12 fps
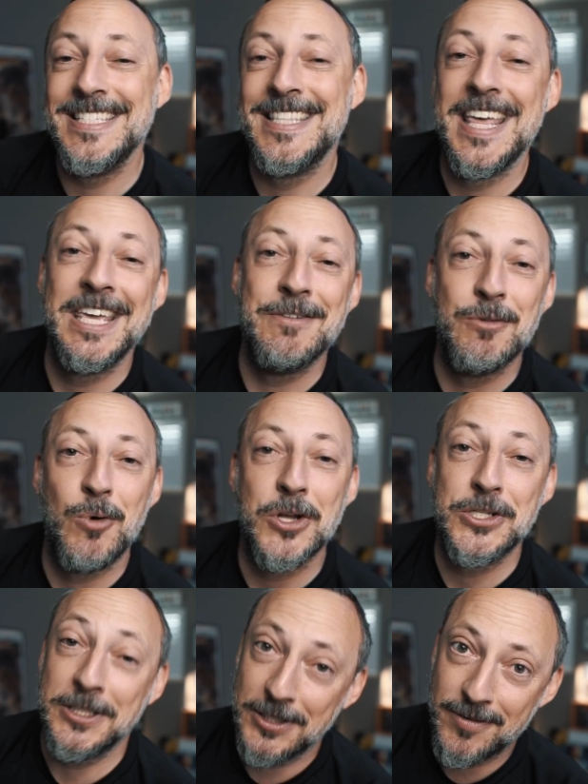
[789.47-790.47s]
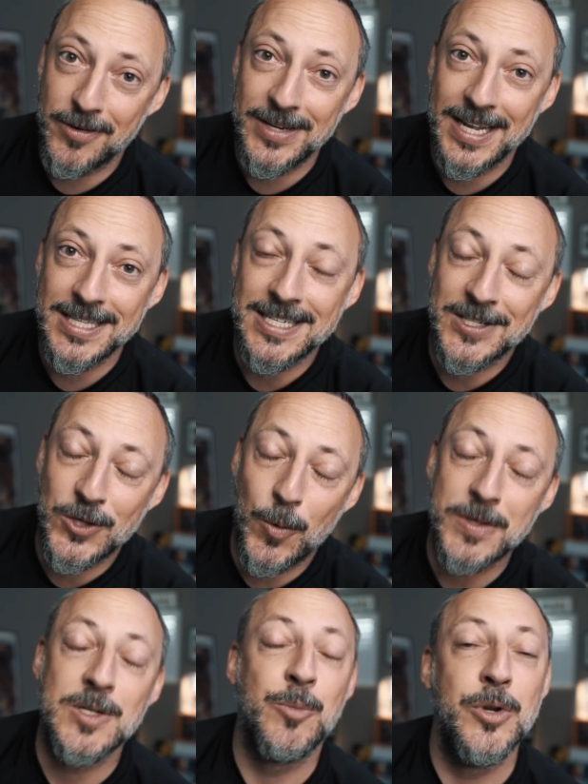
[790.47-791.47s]
Thank you for watching till the very end. As
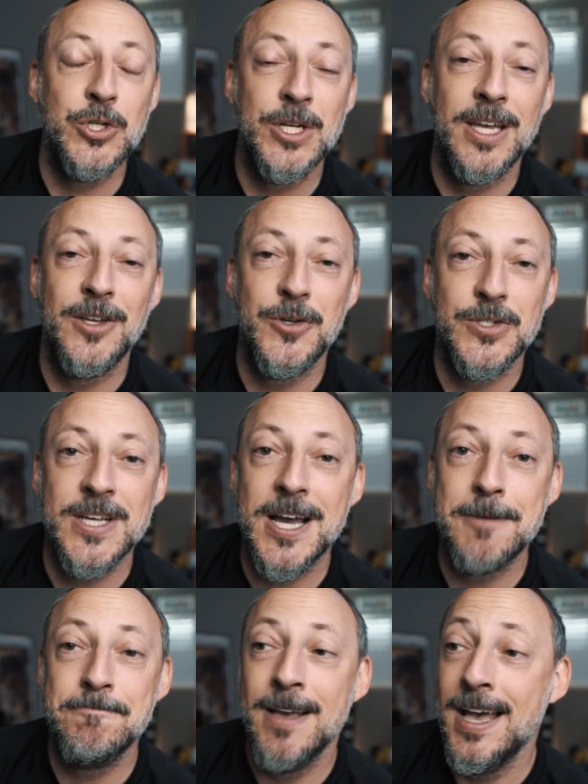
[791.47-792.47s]
always, I appreciate your time.